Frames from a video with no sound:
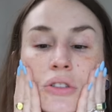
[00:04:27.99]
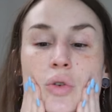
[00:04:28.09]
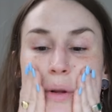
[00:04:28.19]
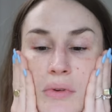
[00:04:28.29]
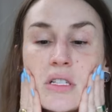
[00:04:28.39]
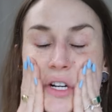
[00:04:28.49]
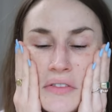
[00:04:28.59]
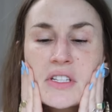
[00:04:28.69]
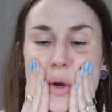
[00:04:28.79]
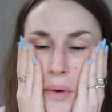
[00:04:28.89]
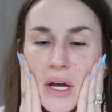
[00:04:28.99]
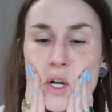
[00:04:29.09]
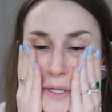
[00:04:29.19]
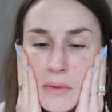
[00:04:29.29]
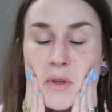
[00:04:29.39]
20% off site wide
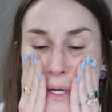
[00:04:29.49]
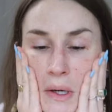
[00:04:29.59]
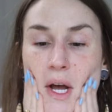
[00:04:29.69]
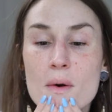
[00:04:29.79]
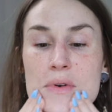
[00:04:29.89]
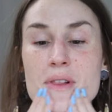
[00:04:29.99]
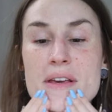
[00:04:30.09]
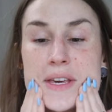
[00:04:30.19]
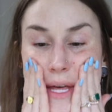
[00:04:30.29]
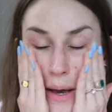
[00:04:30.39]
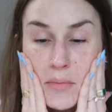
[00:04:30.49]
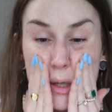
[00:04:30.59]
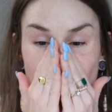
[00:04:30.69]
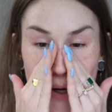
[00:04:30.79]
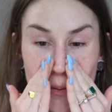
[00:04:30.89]
or something. I will link that
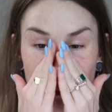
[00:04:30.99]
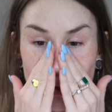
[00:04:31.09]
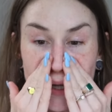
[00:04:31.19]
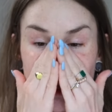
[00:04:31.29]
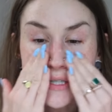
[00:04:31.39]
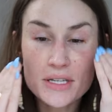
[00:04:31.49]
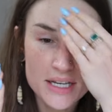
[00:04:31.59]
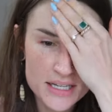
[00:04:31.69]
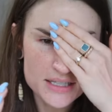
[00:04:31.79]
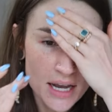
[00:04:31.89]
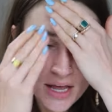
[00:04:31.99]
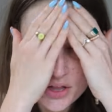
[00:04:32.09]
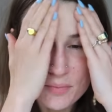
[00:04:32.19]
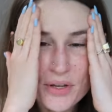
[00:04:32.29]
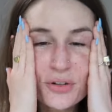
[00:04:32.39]
below, but this is
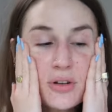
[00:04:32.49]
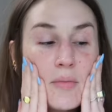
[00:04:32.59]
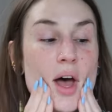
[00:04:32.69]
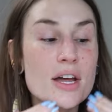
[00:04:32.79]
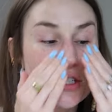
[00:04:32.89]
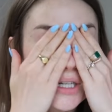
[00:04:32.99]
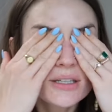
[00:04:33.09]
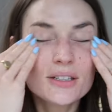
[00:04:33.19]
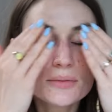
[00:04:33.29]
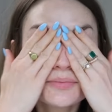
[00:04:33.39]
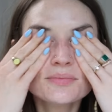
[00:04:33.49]
the Mineral Magic